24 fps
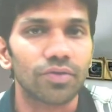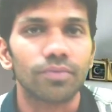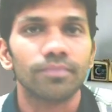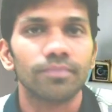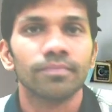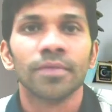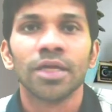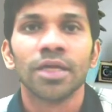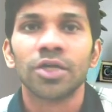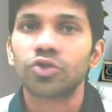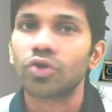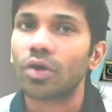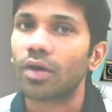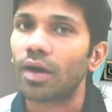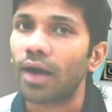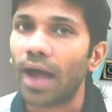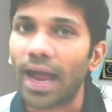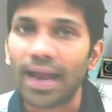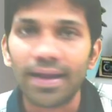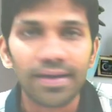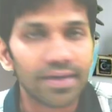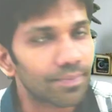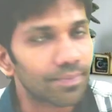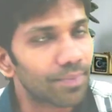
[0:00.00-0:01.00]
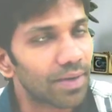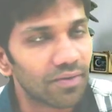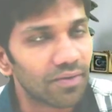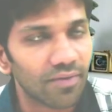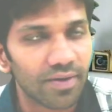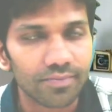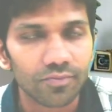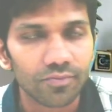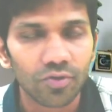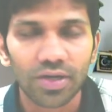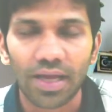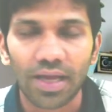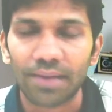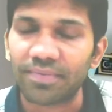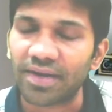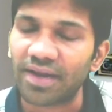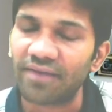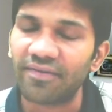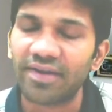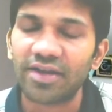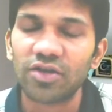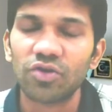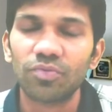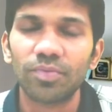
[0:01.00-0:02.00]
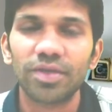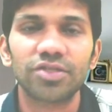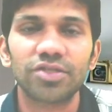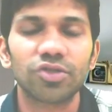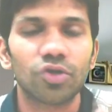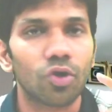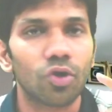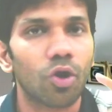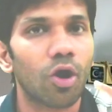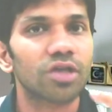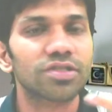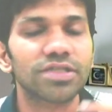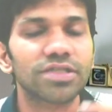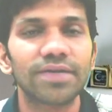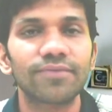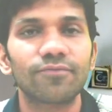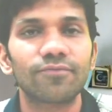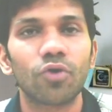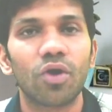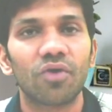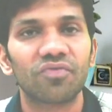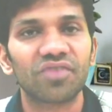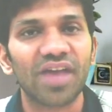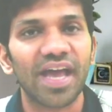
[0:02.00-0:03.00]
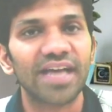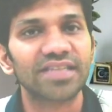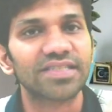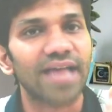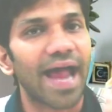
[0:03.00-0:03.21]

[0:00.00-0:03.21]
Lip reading: So I'll repeat one more time. Revenue means gross inflow of cash